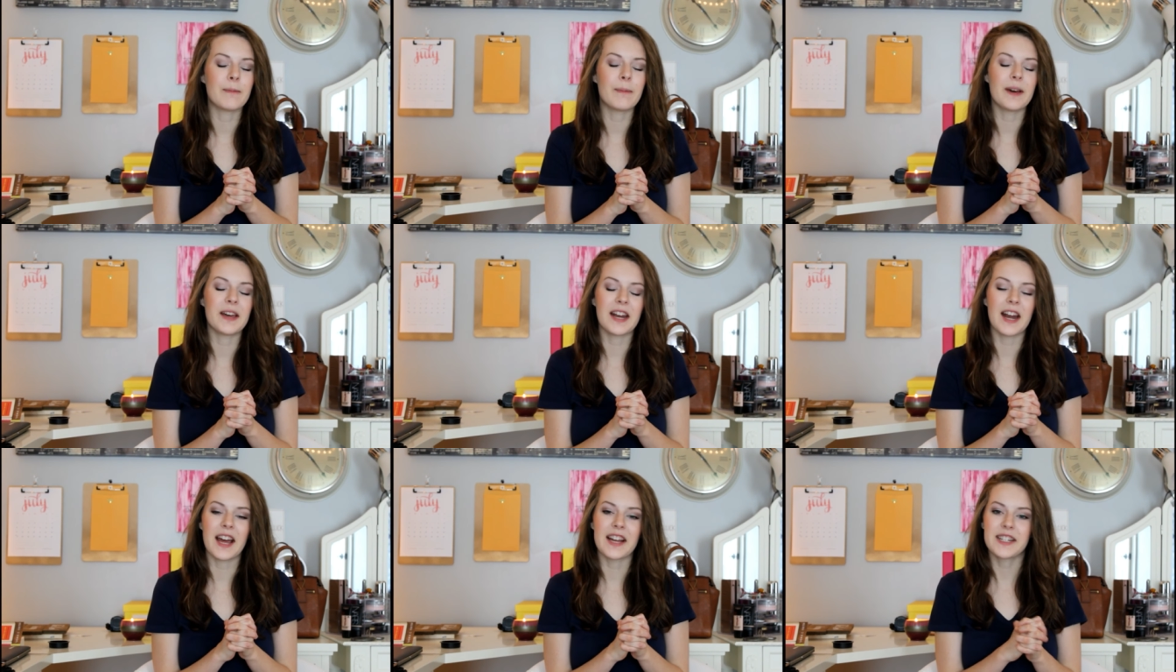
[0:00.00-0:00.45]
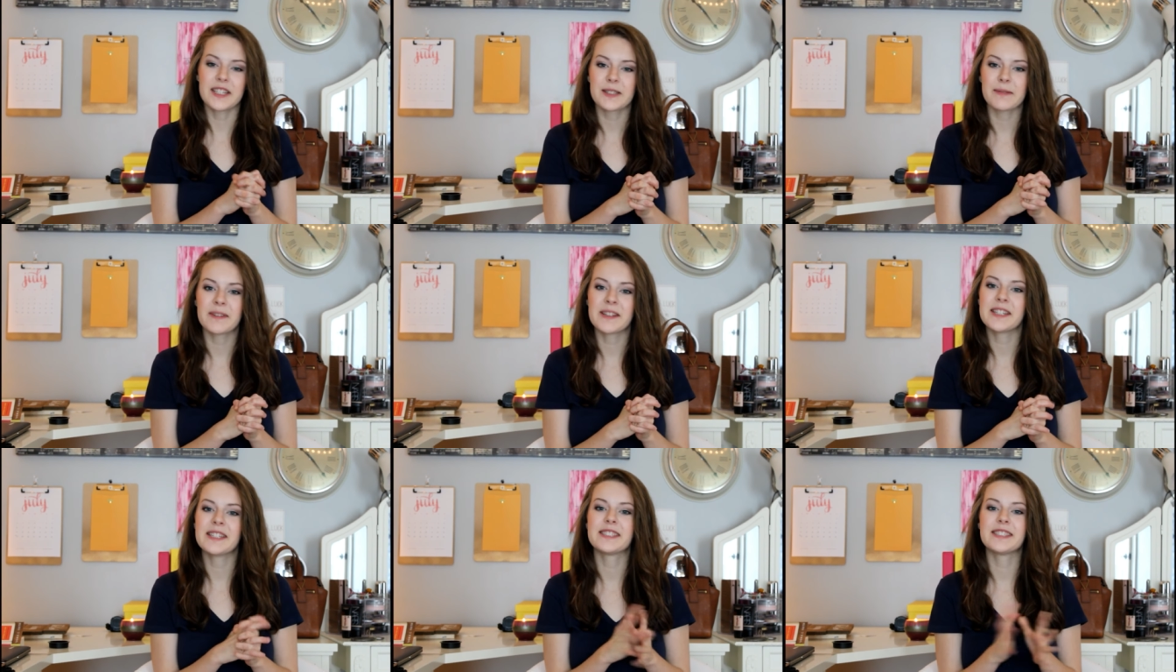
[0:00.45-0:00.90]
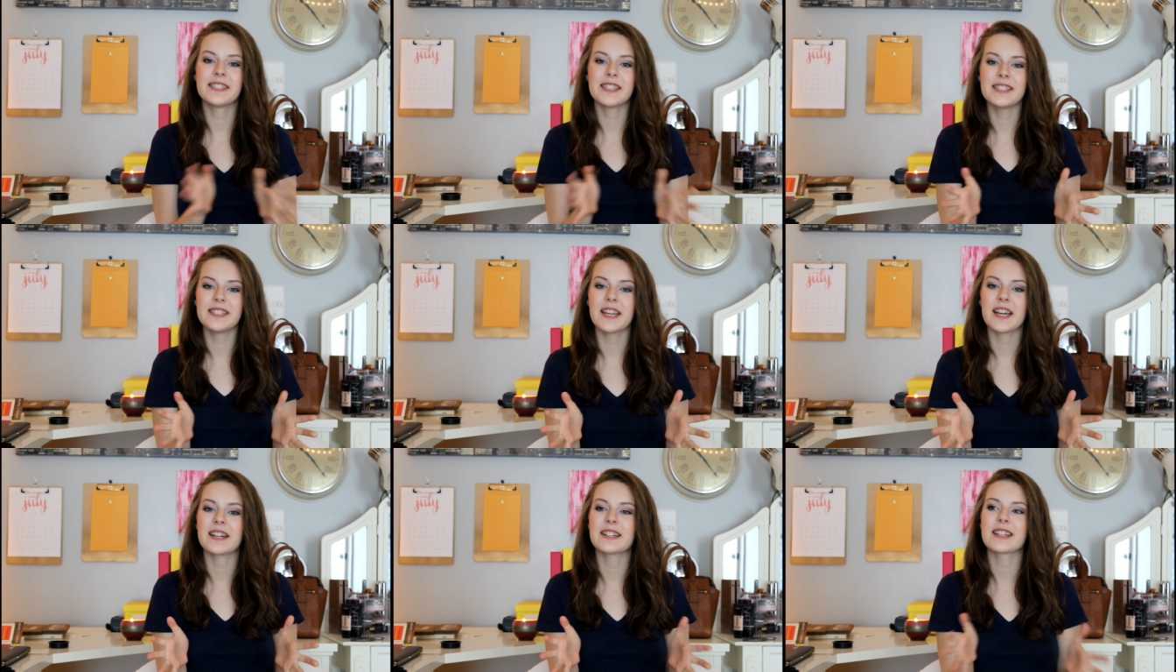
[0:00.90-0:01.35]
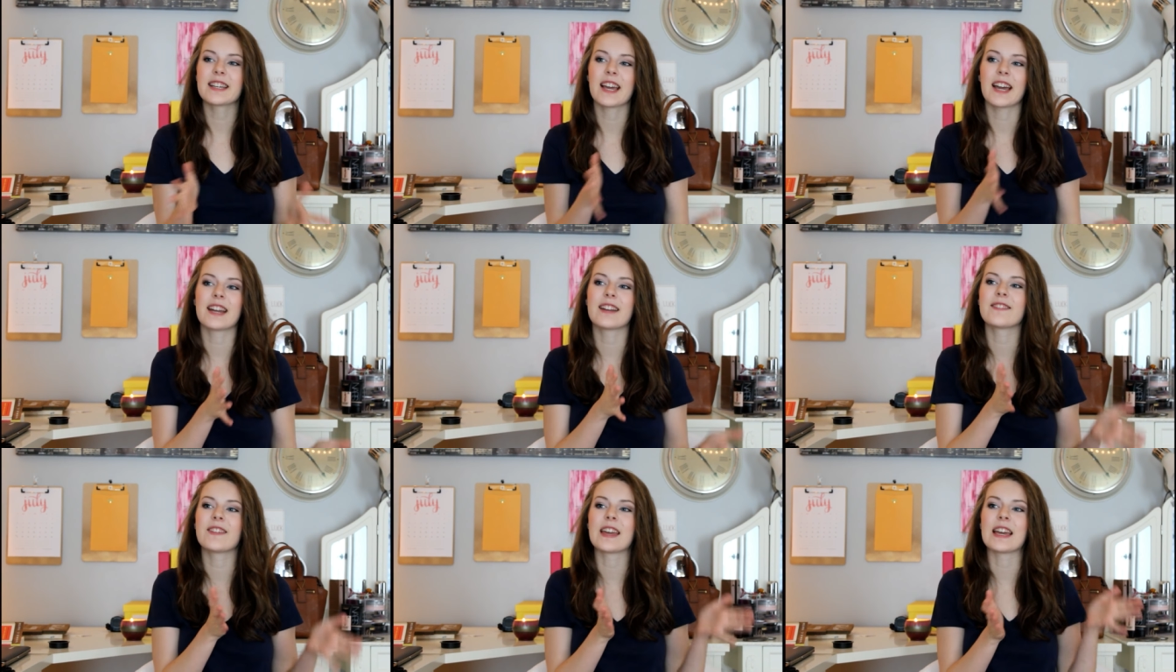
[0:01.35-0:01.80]
but I just wanted to sit down and
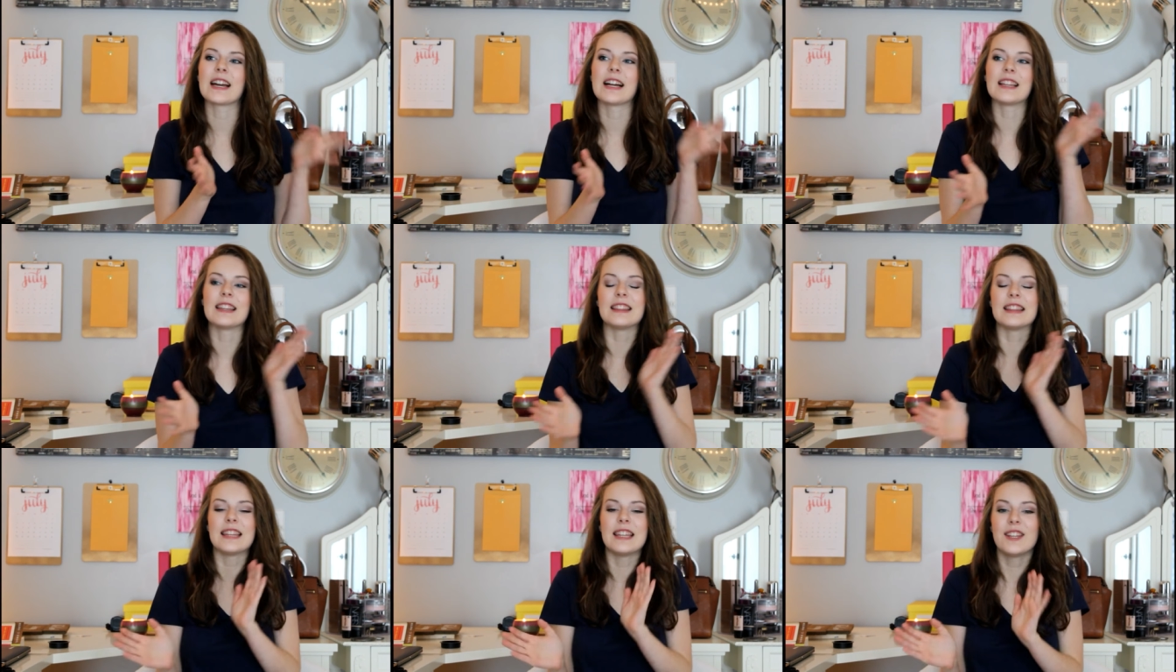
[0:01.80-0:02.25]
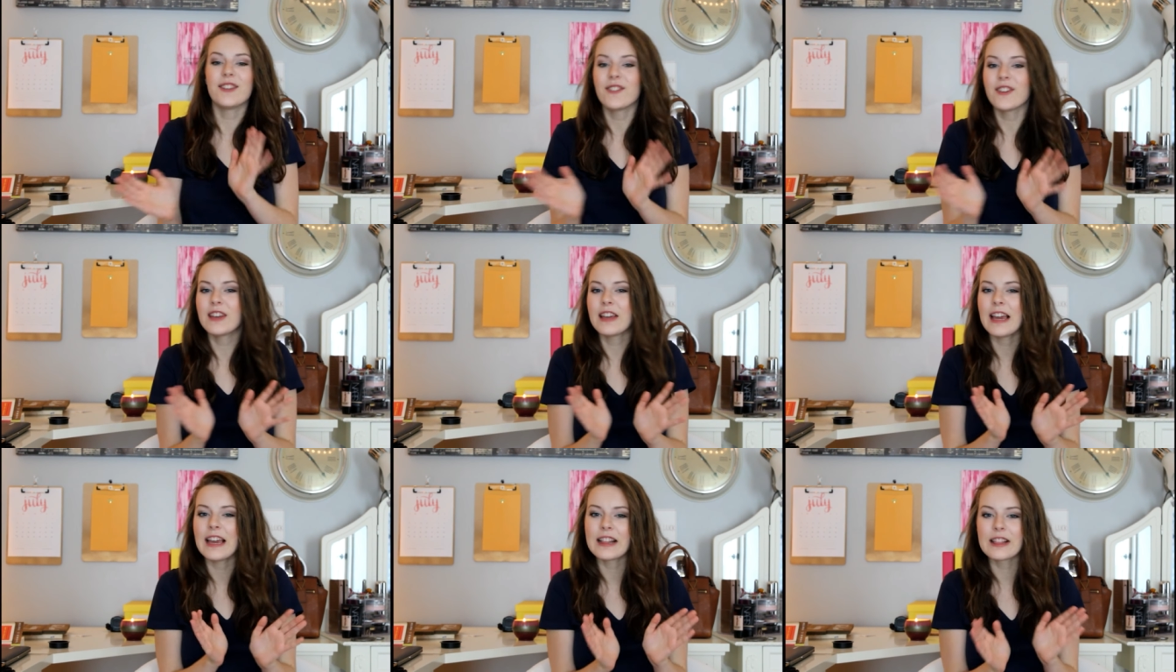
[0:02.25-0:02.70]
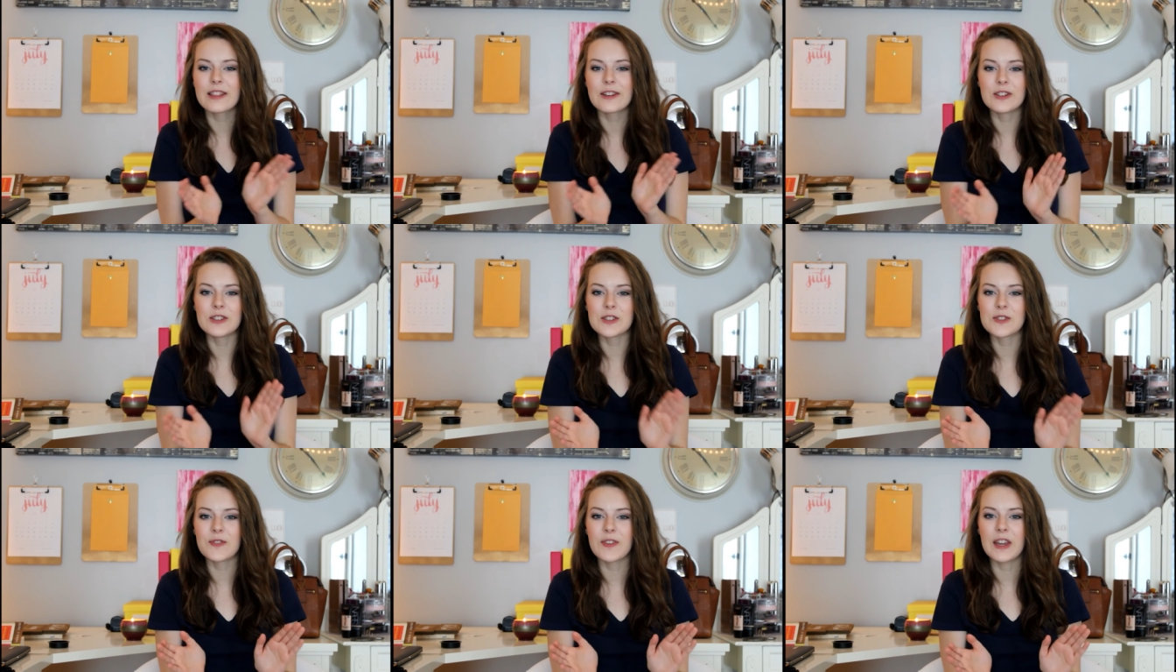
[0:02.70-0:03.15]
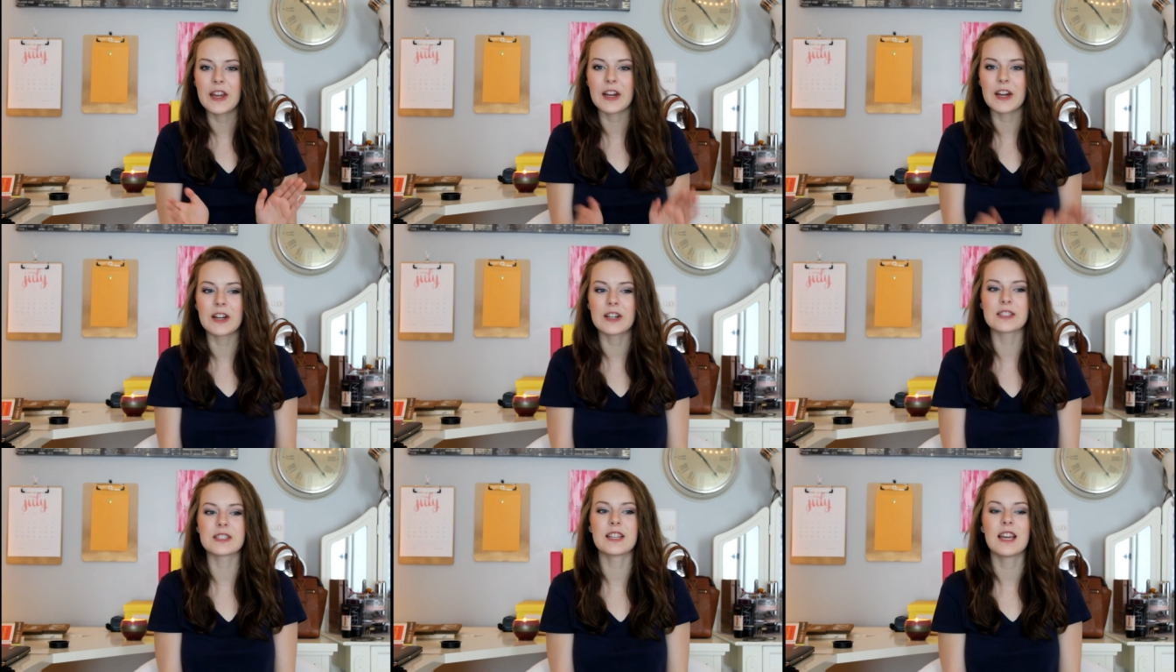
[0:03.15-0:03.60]
kind of like alleviate those
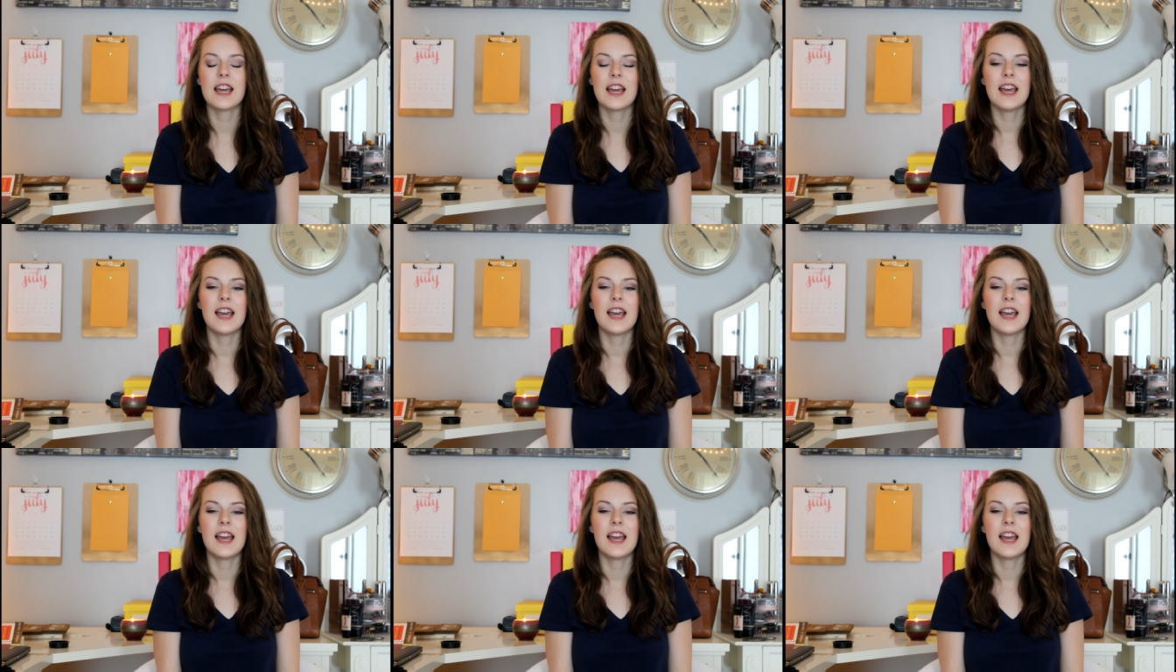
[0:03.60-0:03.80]
fears